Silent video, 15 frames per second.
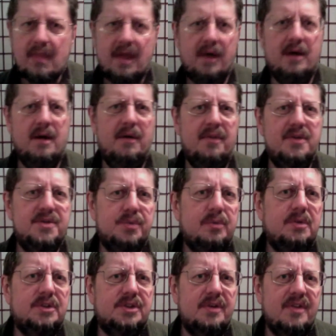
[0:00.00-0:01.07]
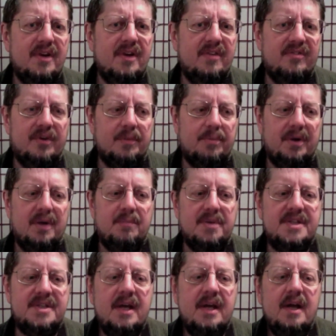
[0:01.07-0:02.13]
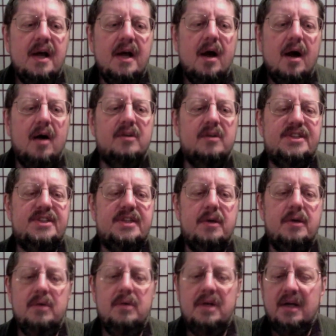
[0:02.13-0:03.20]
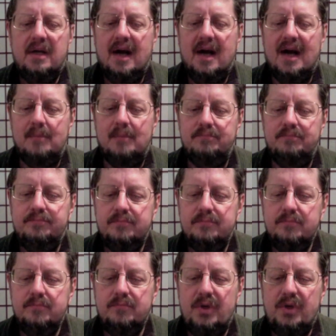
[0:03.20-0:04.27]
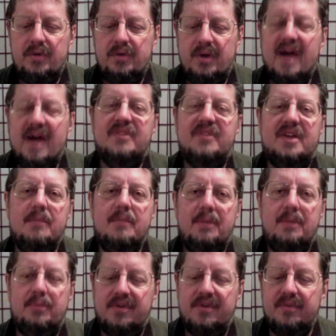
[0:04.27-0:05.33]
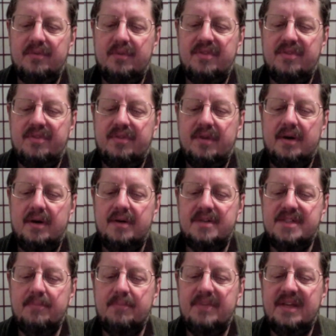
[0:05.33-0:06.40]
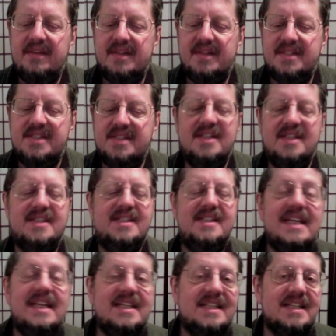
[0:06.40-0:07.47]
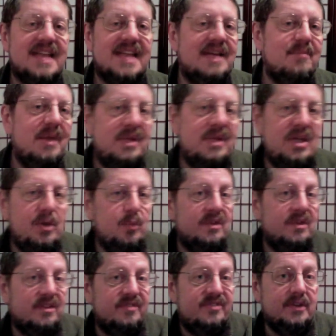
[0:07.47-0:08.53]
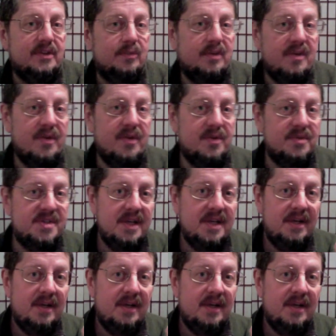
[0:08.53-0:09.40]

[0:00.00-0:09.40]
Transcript: Uh, those rules are there for a purpose. Also, um, you, you have to come up with with uh, something that's that's decent, and maybe you will fill one of those